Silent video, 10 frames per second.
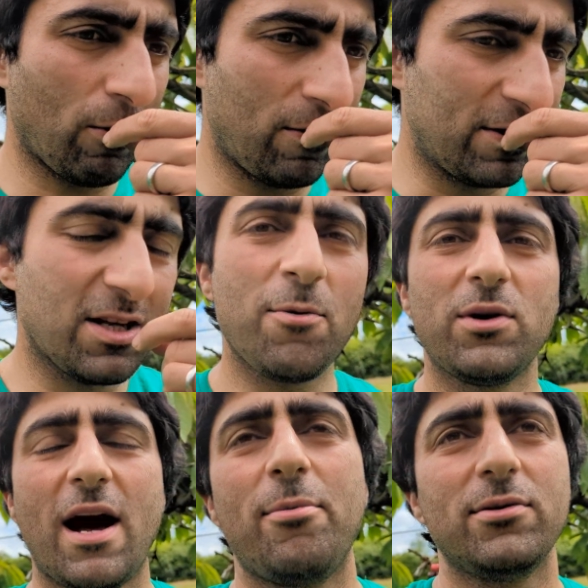the same with
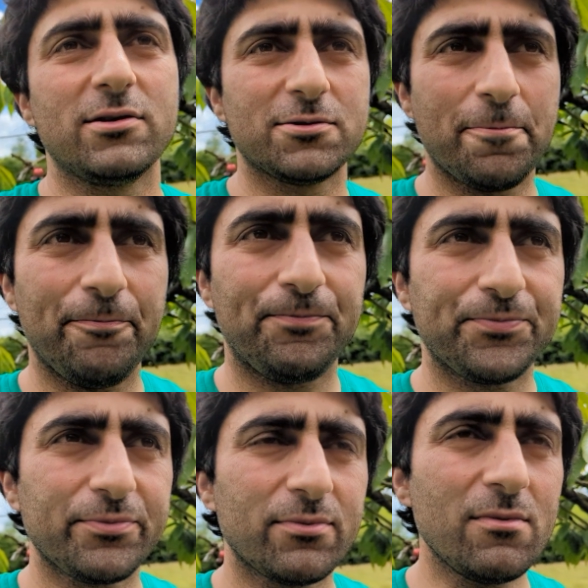apples.
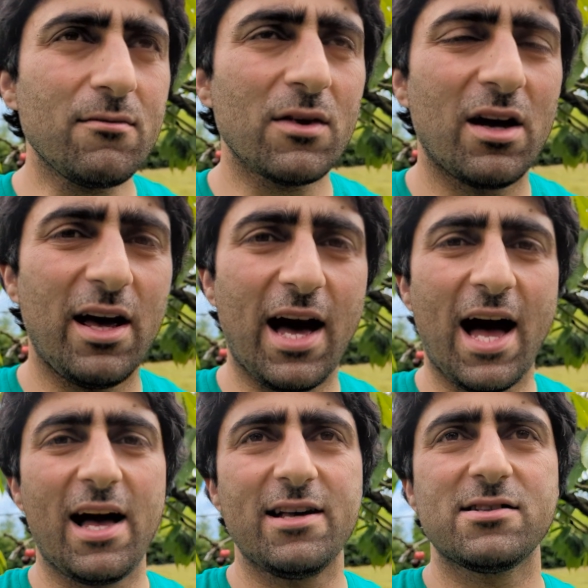It
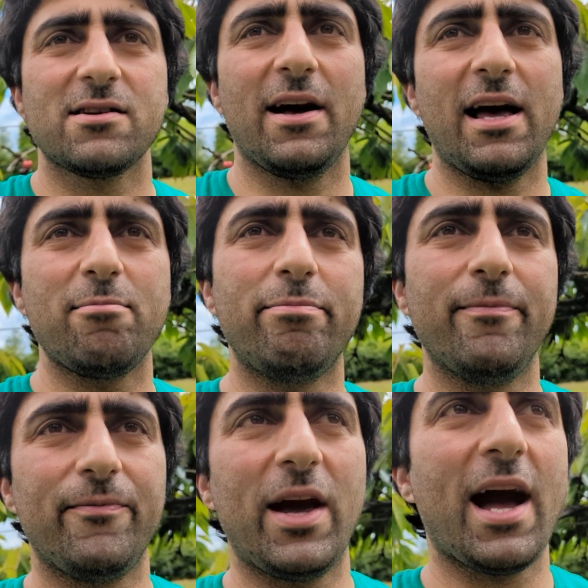has
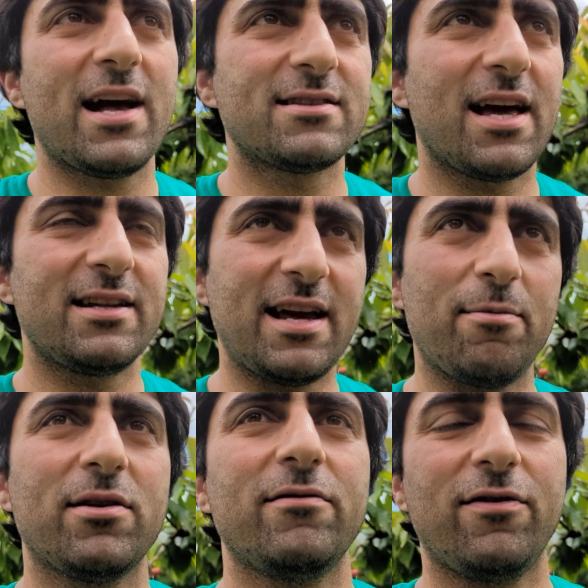that
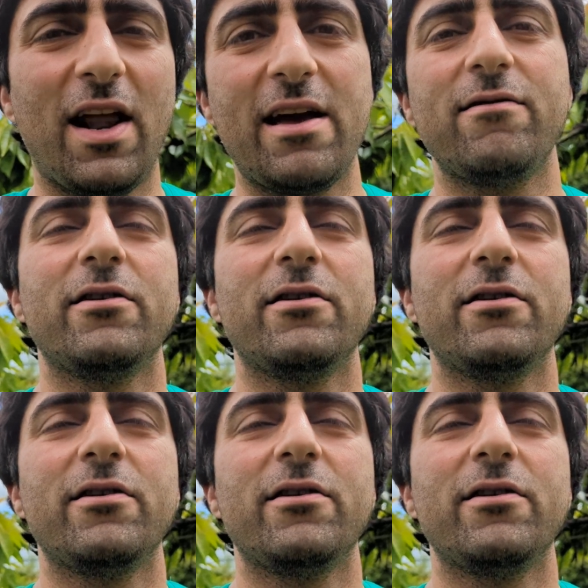depth of flavour.